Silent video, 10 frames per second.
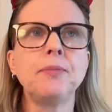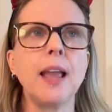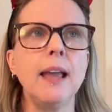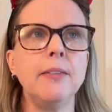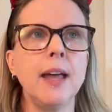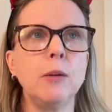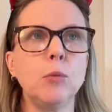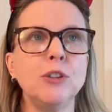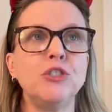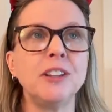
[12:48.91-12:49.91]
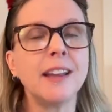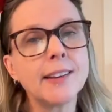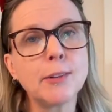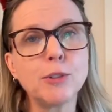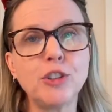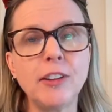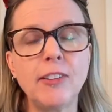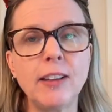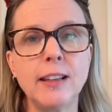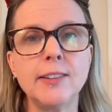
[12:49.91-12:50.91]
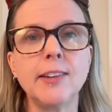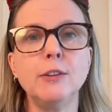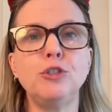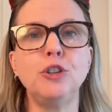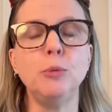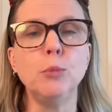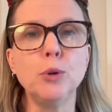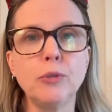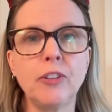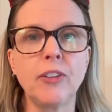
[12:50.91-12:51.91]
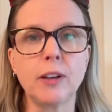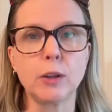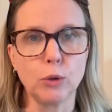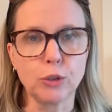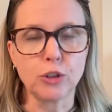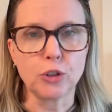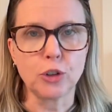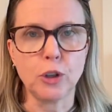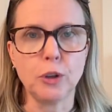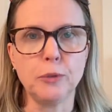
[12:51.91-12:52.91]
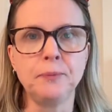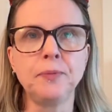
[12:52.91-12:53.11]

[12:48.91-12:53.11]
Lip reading: And then when she likes what she sees, she moves closer to you.